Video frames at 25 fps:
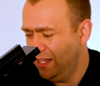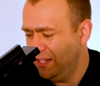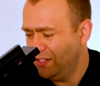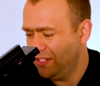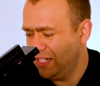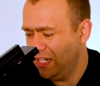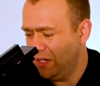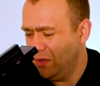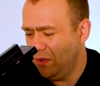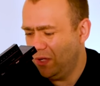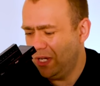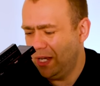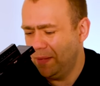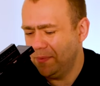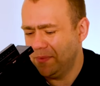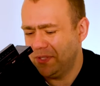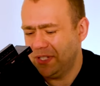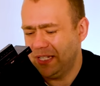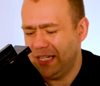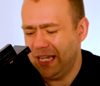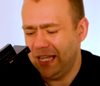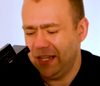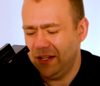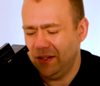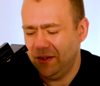So it all comes
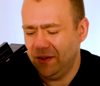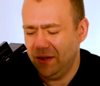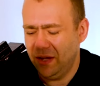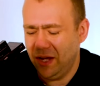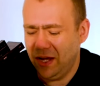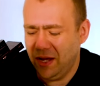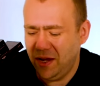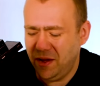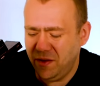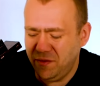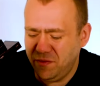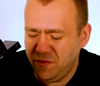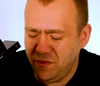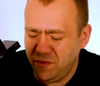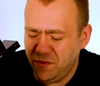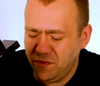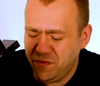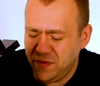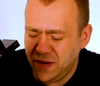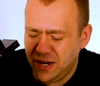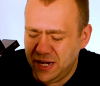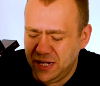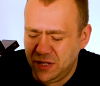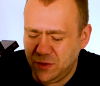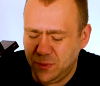together uh,
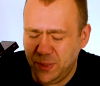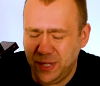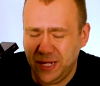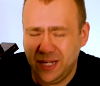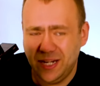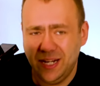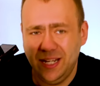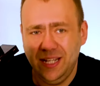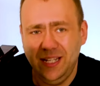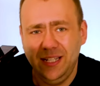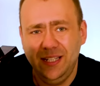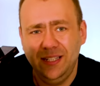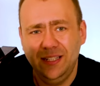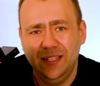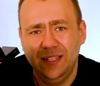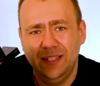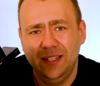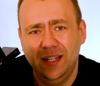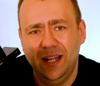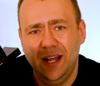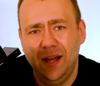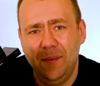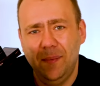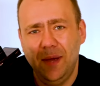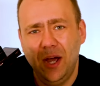fairly quickly.
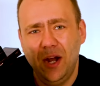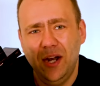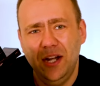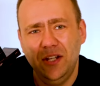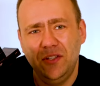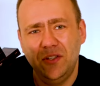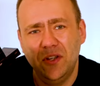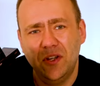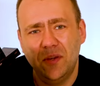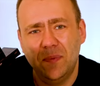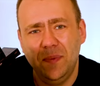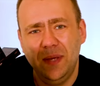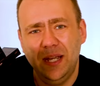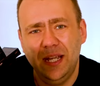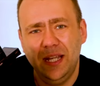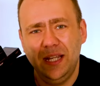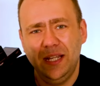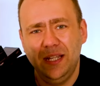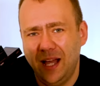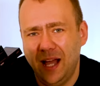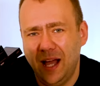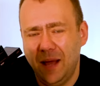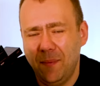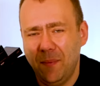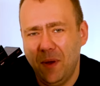Um, it only took
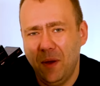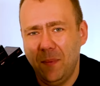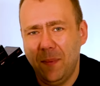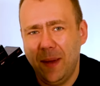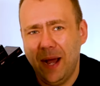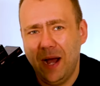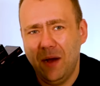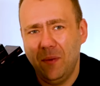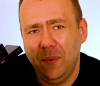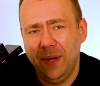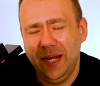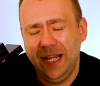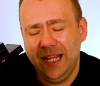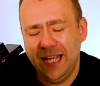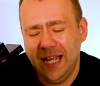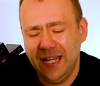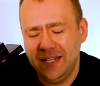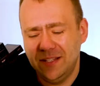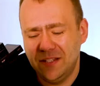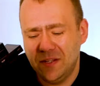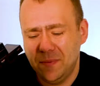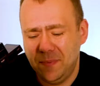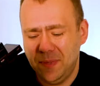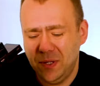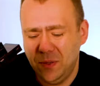me um, about a
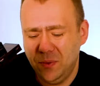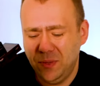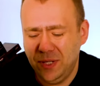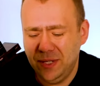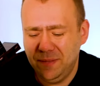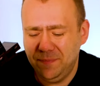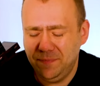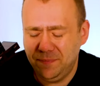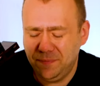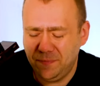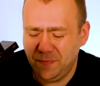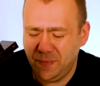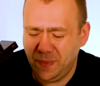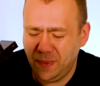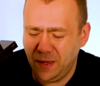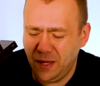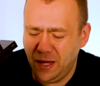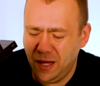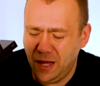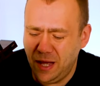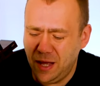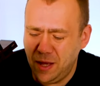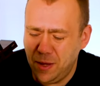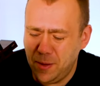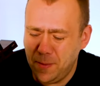weekend to build it.
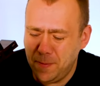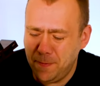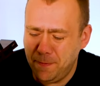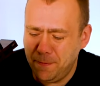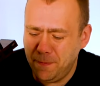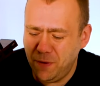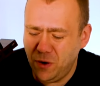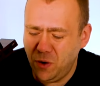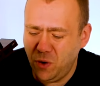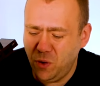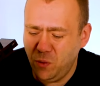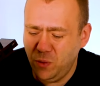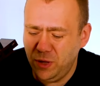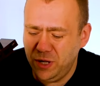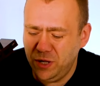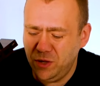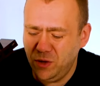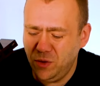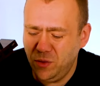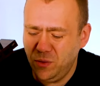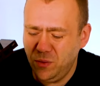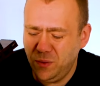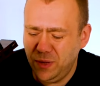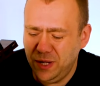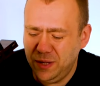Um, but all in
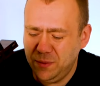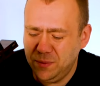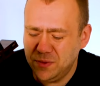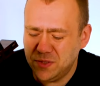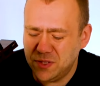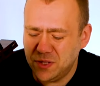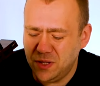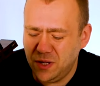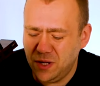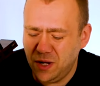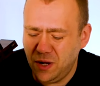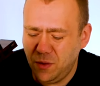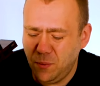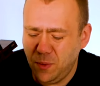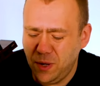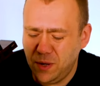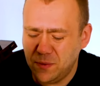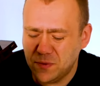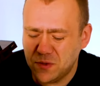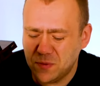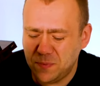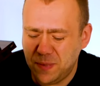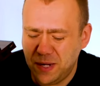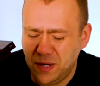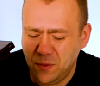all, it was a, a
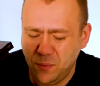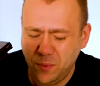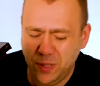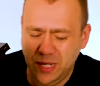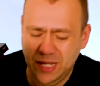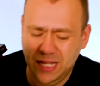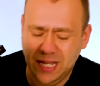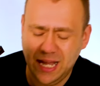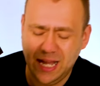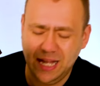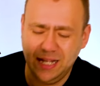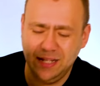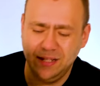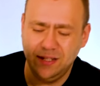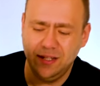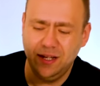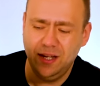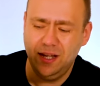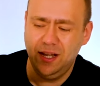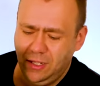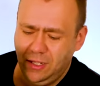well spent weekend.